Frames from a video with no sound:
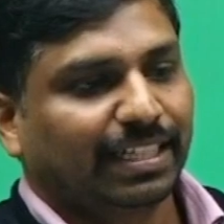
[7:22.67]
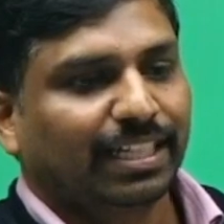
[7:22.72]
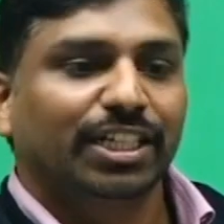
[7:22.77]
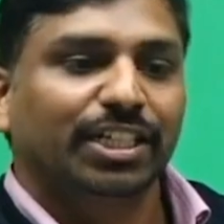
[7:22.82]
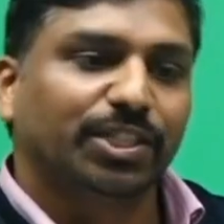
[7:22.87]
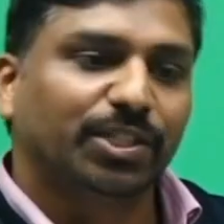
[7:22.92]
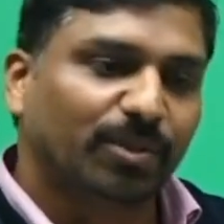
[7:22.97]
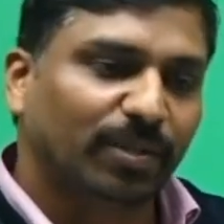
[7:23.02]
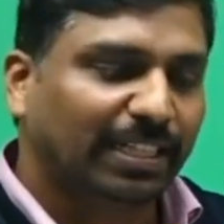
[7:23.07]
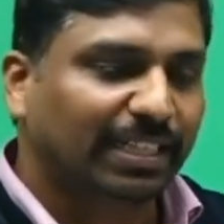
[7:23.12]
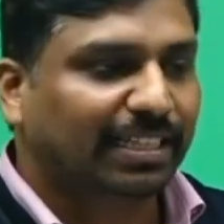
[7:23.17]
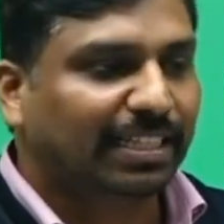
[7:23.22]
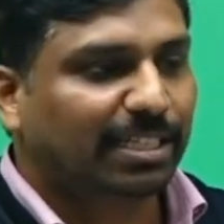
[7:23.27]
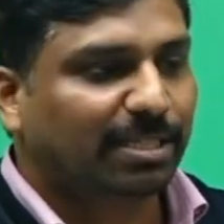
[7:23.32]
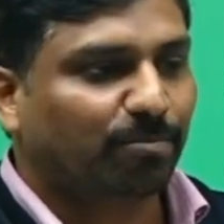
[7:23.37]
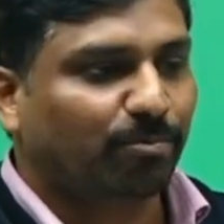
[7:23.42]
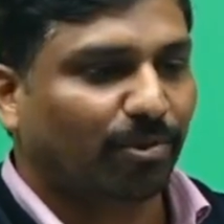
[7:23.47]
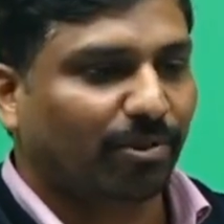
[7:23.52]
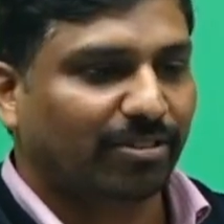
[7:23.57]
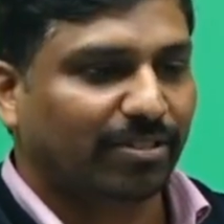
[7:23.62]
During this
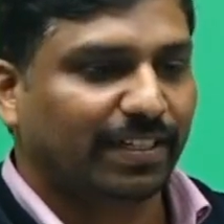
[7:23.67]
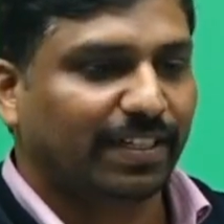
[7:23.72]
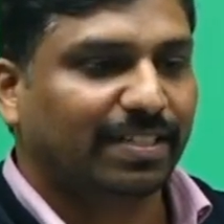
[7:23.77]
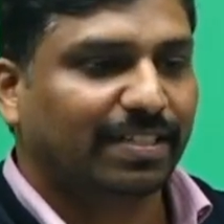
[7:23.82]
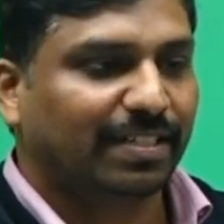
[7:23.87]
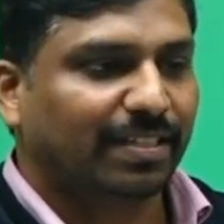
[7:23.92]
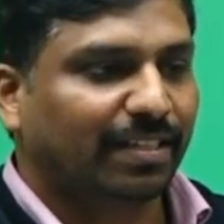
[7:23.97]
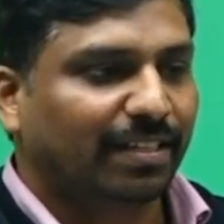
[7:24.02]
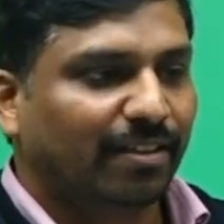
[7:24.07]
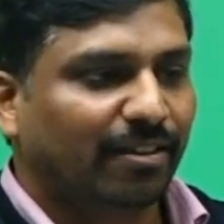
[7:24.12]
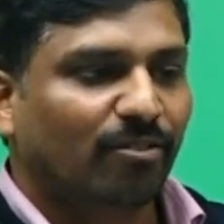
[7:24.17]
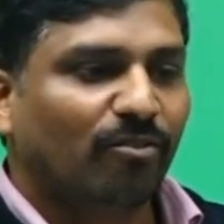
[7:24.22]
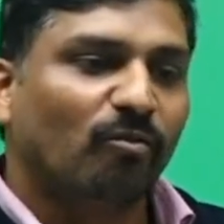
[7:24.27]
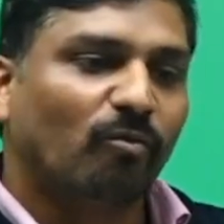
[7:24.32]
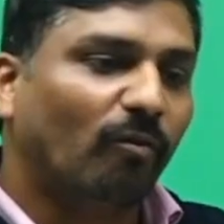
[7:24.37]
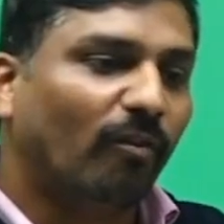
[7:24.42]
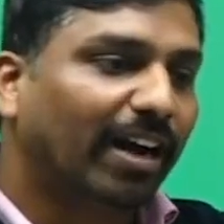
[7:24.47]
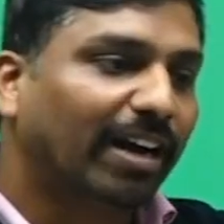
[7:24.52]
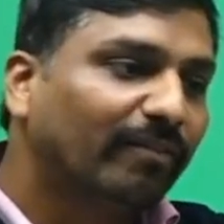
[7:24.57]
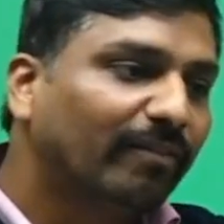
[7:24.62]
process,
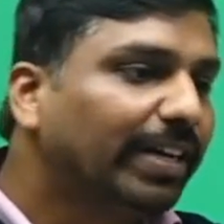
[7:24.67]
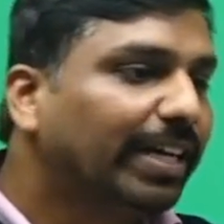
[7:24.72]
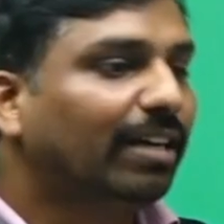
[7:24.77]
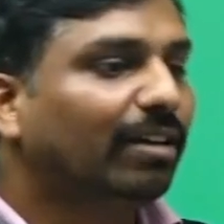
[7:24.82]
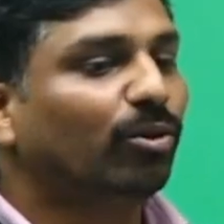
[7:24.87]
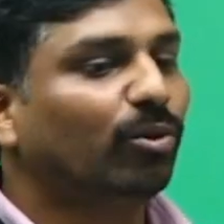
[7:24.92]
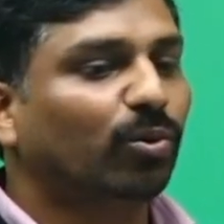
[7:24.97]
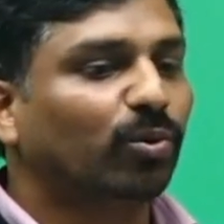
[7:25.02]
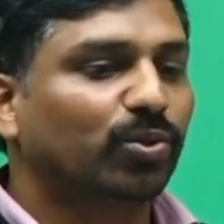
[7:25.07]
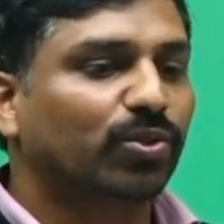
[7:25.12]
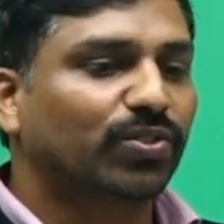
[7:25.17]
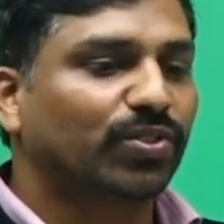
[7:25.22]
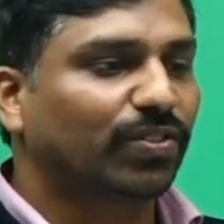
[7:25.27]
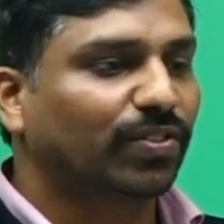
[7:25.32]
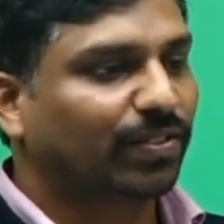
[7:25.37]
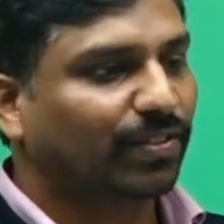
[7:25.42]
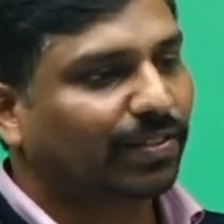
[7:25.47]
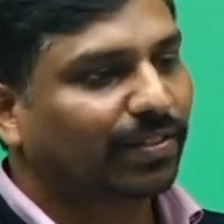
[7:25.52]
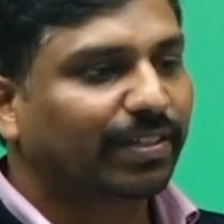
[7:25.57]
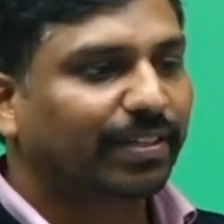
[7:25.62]
one will lose
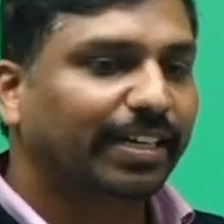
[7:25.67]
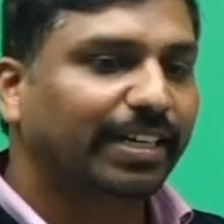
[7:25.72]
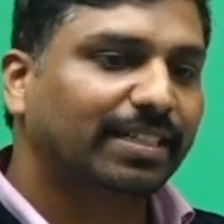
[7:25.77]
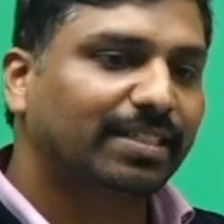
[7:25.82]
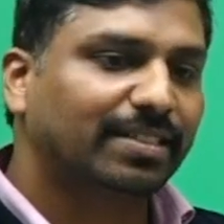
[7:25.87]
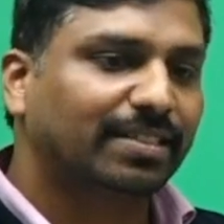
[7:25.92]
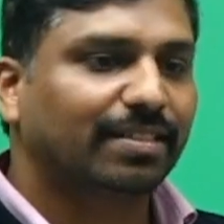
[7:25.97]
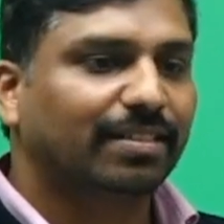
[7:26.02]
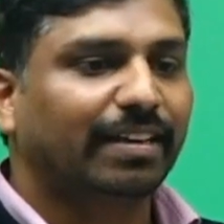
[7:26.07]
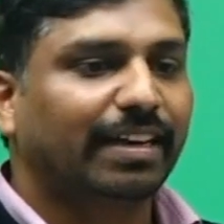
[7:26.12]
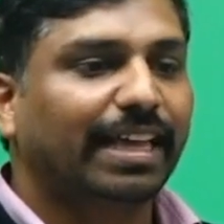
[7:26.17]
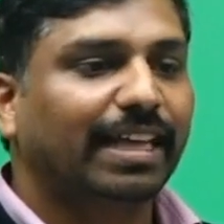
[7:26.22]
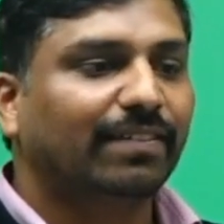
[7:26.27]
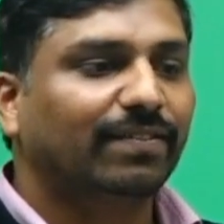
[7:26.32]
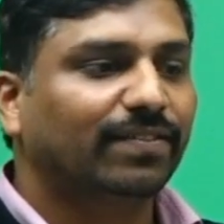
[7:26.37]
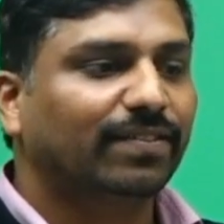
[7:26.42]
its life